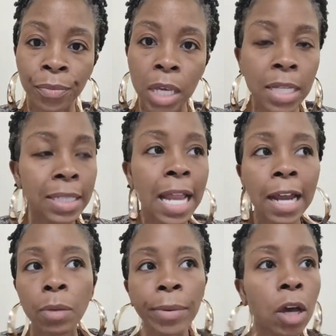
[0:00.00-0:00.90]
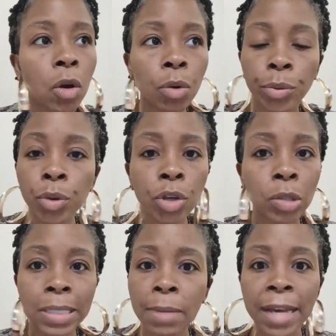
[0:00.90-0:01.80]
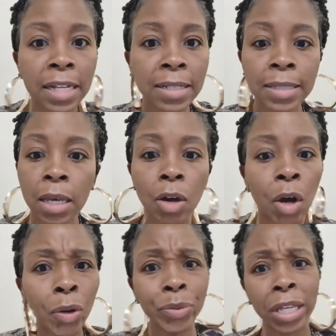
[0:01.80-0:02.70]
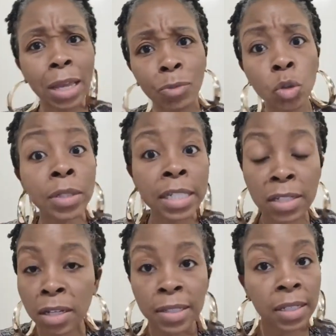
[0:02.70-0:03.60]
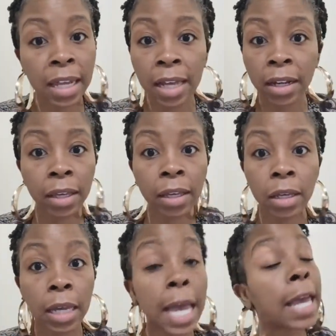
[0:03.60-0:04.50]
It's not about, you know, somebody saying, oh, damn, you listening to that again?